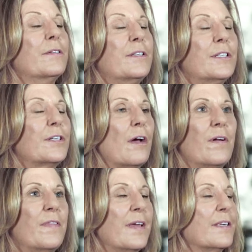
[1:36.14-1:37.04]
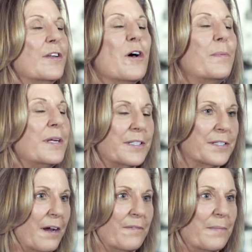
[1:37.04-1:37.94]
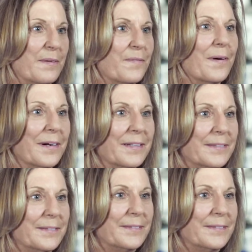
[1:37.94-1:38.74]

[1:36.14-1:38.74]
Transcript: and discovering things that nobody's discovered before.